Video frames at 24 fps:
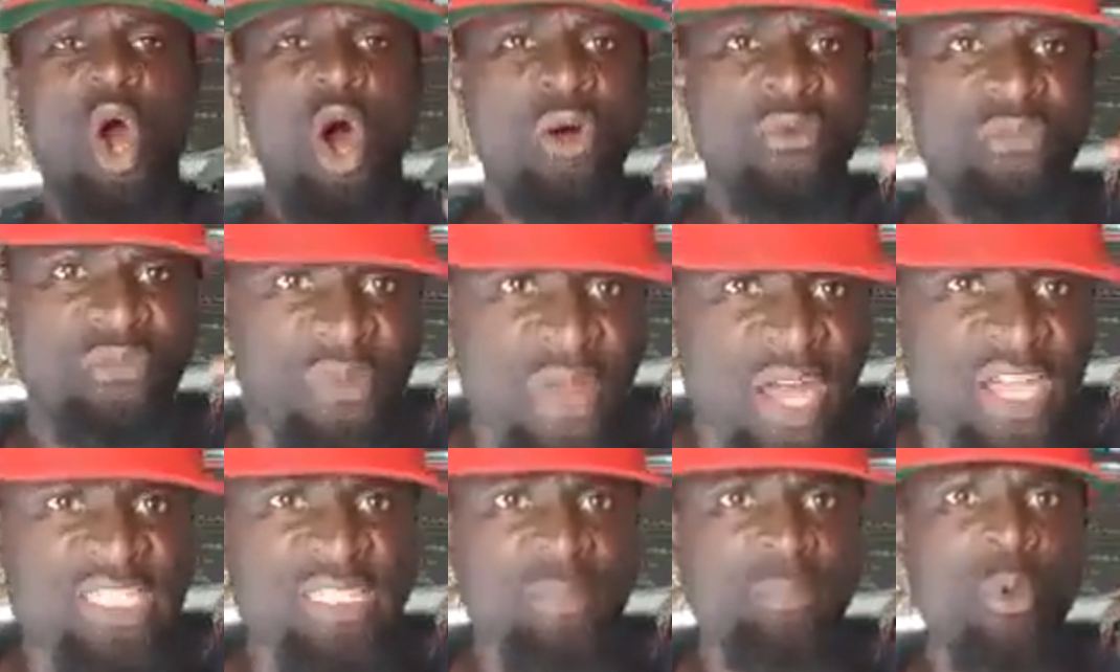
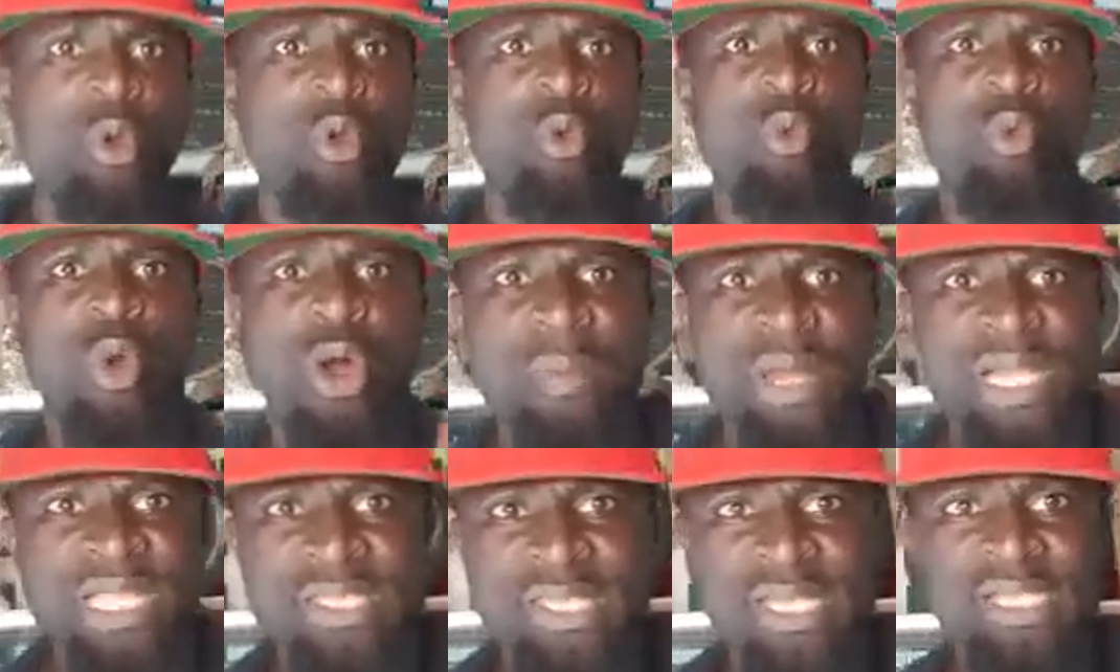on Facebook
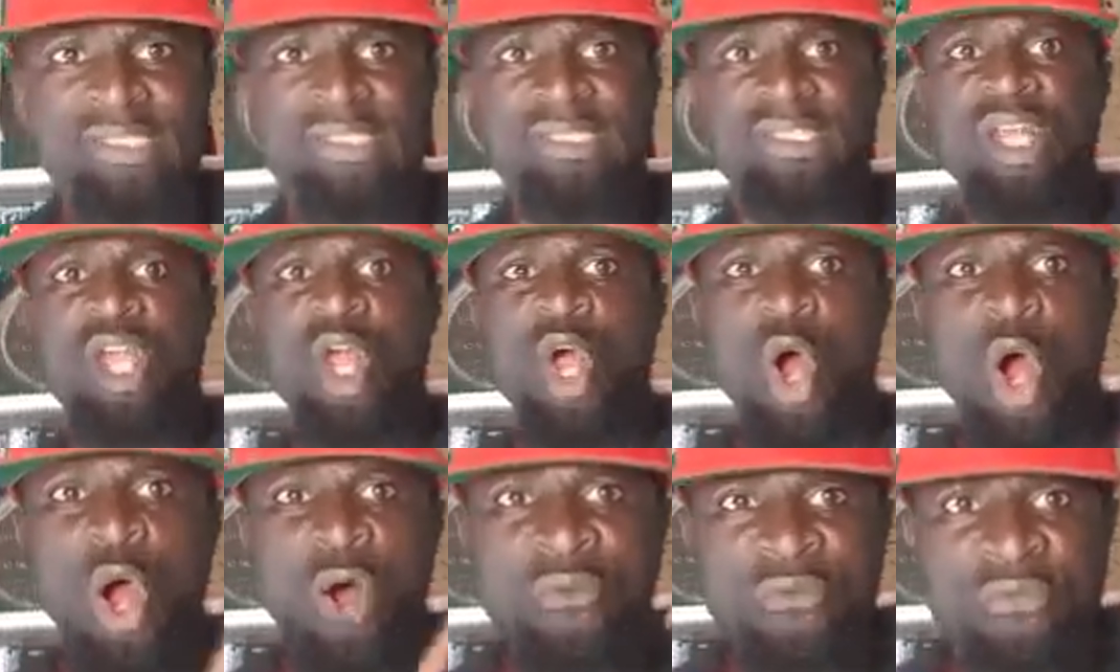commenters,
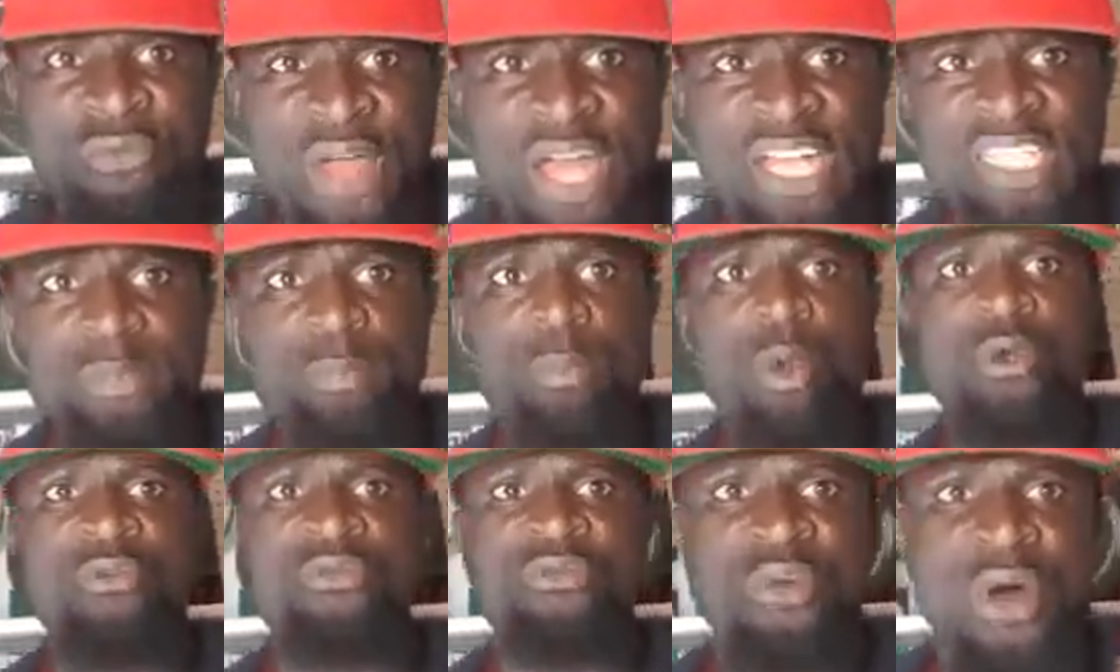on
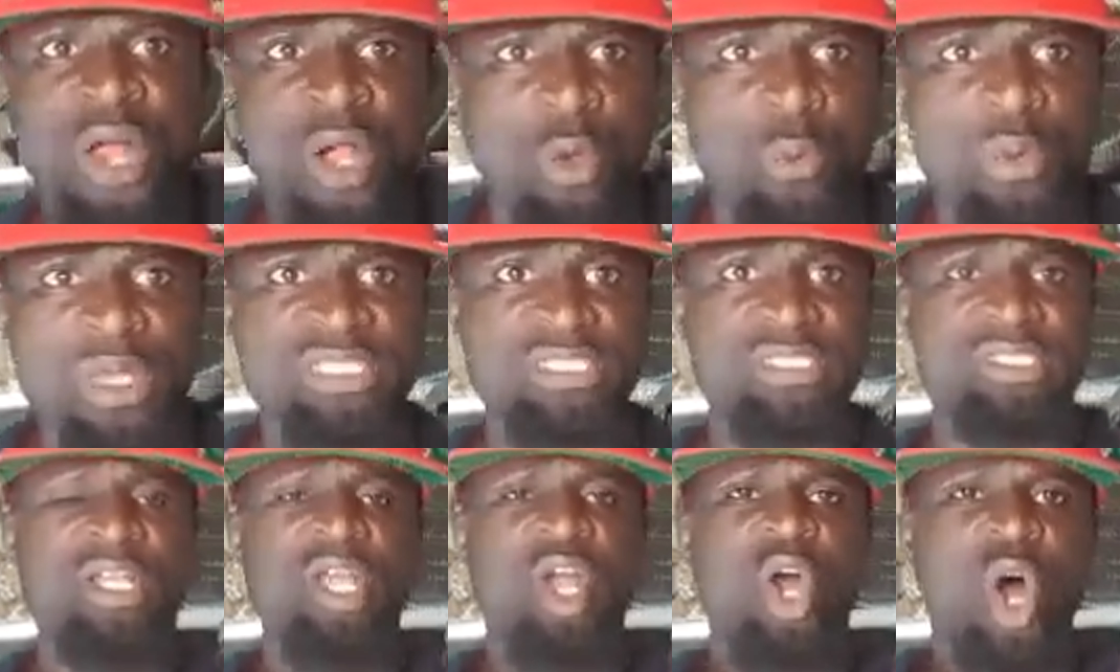Facebook
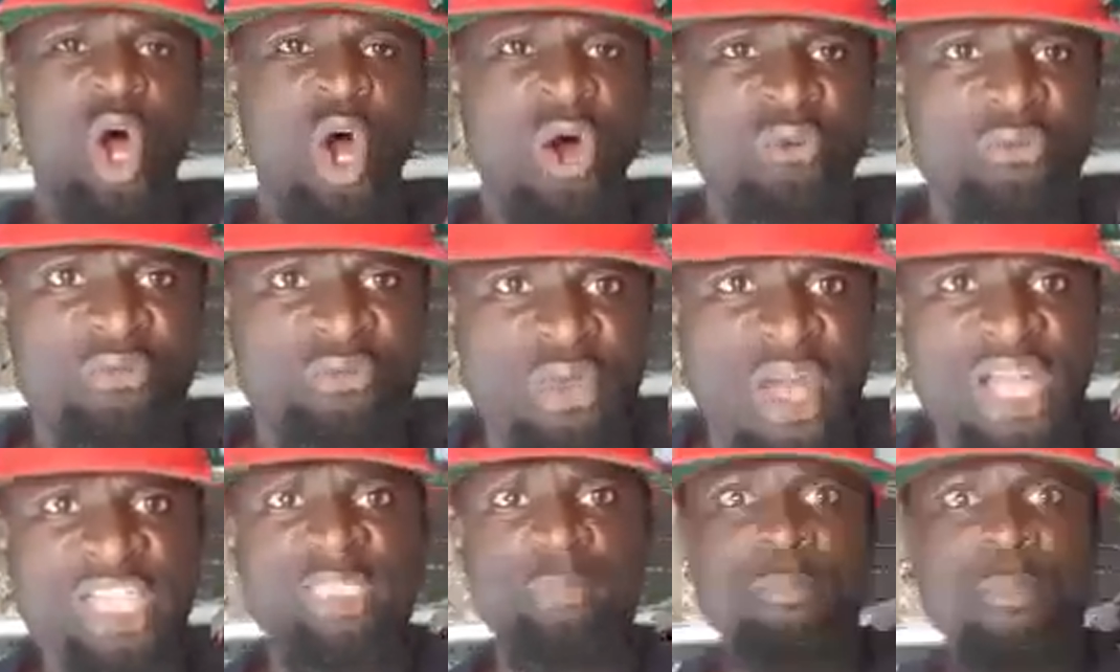followers,
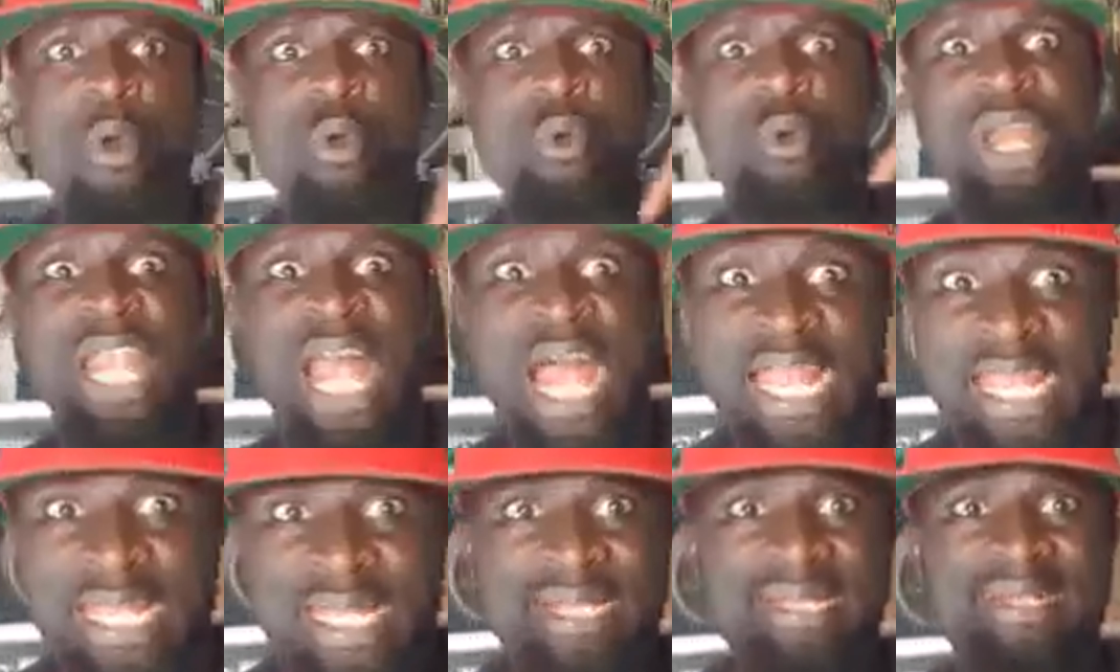on Facebook
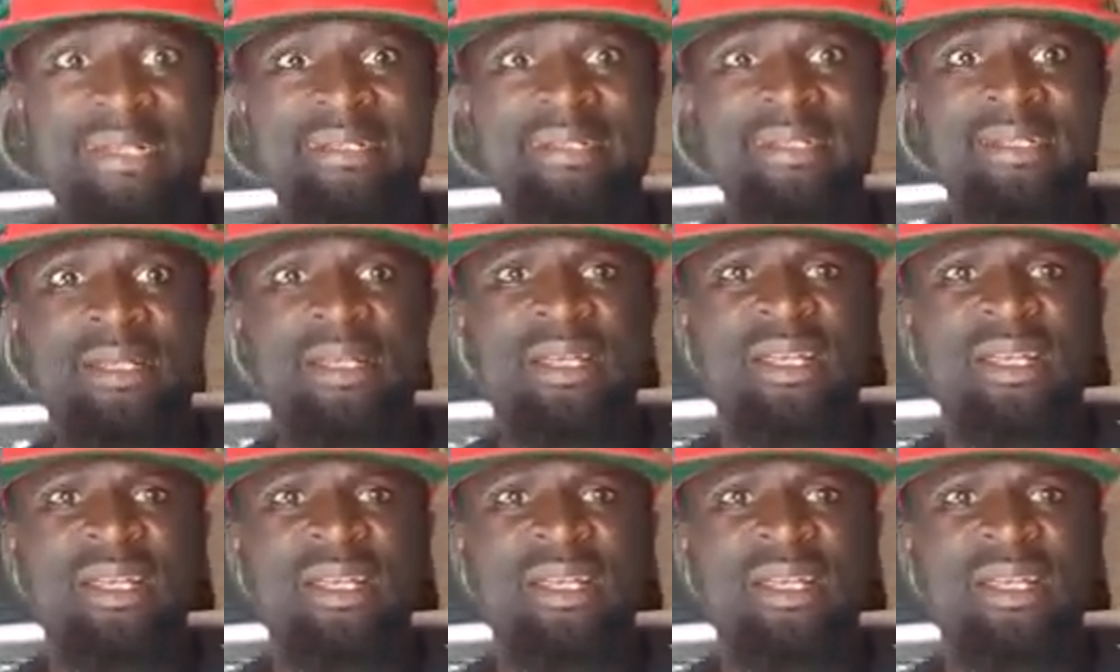like.